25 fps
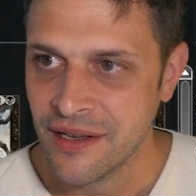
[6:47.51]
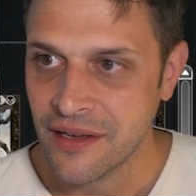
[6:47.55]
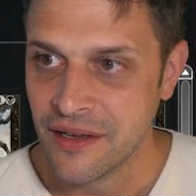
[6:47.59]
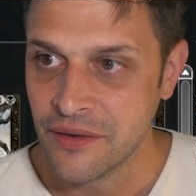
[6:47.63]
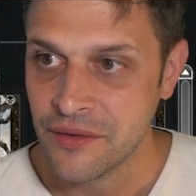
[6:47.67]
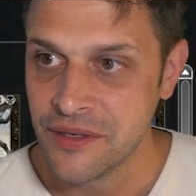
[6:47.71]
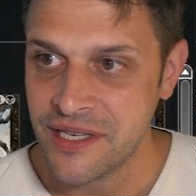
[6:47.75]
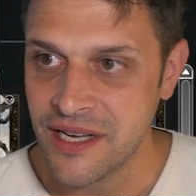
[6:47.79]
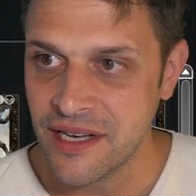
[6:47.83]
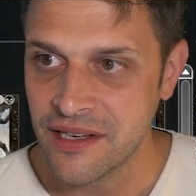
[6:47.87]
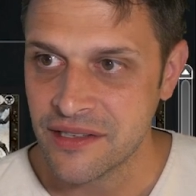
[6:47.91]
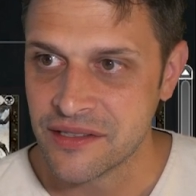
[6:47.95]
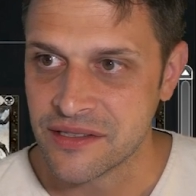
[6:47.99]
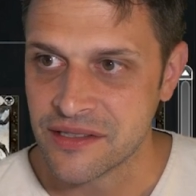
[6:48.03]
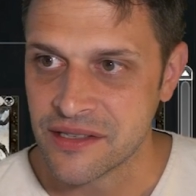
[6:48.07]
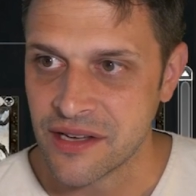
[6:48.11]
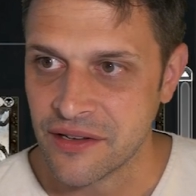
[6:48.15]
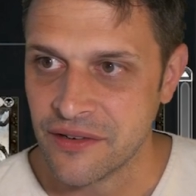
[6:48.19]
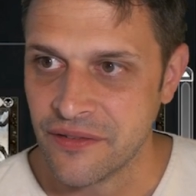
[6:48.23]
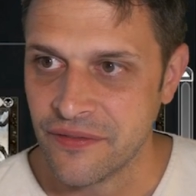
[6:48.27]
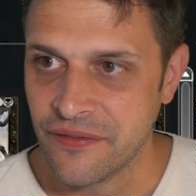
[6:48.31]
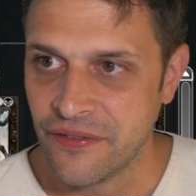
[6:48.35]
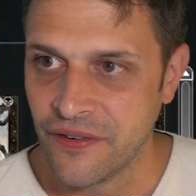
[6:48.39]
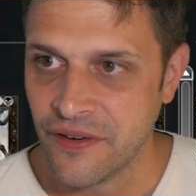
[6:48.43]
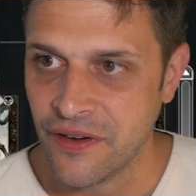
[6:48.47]
We take a
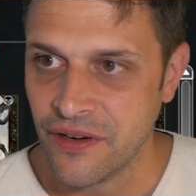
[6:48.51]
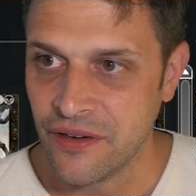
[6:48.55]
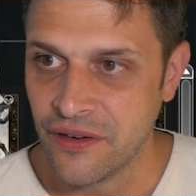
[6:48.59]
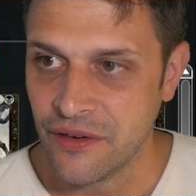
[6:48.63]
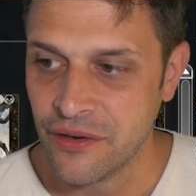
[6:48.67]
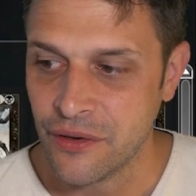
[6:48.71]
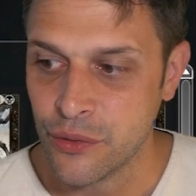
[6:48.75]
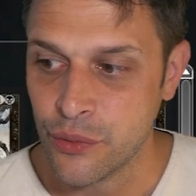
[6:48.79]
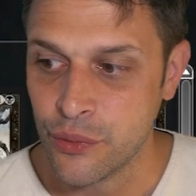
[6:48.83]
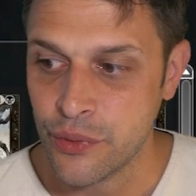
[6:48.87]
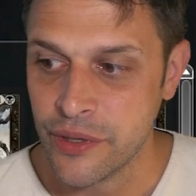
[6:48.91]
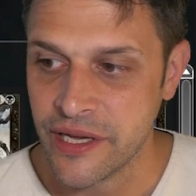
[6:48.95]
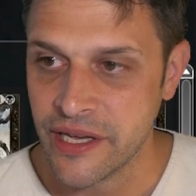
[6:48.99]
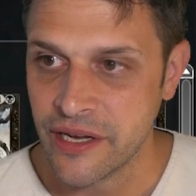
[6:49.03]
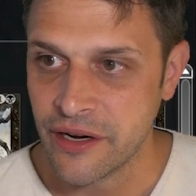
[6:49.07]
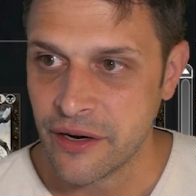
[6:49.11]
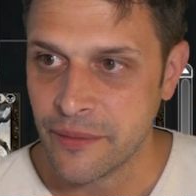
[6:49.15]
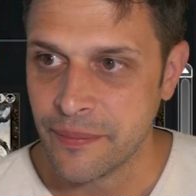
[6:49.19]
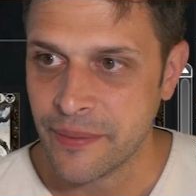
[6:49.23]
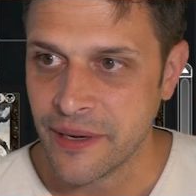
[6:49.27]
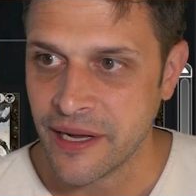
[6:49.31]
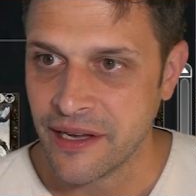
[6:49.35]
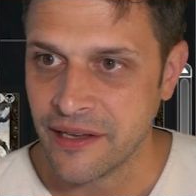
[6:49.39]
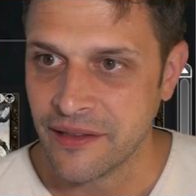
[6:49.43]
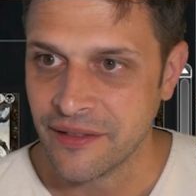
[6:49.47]
Sunfall, we get our
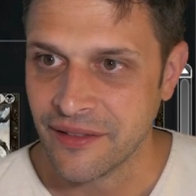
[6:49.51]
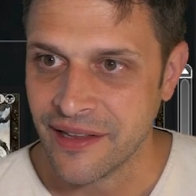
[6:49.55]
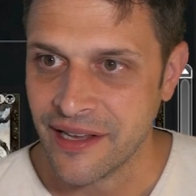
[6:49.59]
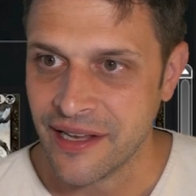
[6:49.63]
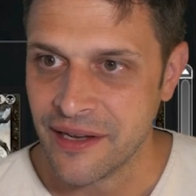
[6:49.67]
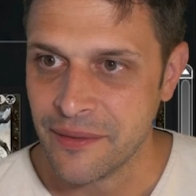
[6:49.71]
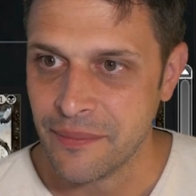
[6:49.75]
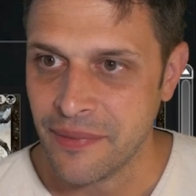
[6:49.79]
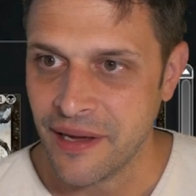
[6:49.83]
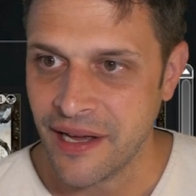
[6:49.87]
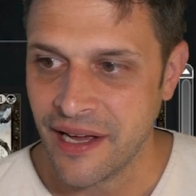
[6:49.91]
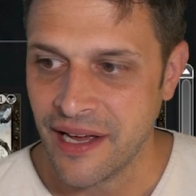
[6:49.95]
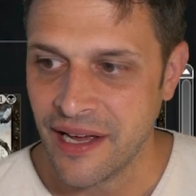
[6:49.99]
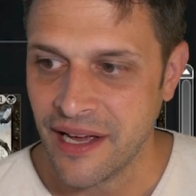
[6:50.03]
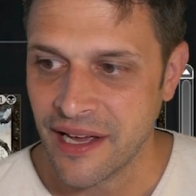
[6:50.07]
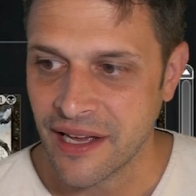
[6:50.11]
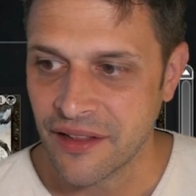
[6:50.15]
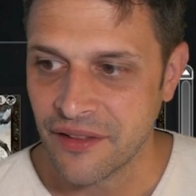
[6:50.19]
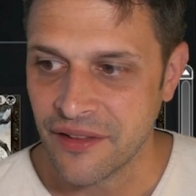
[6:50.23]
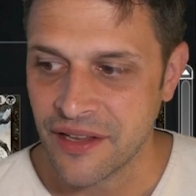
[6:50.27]
Painland back.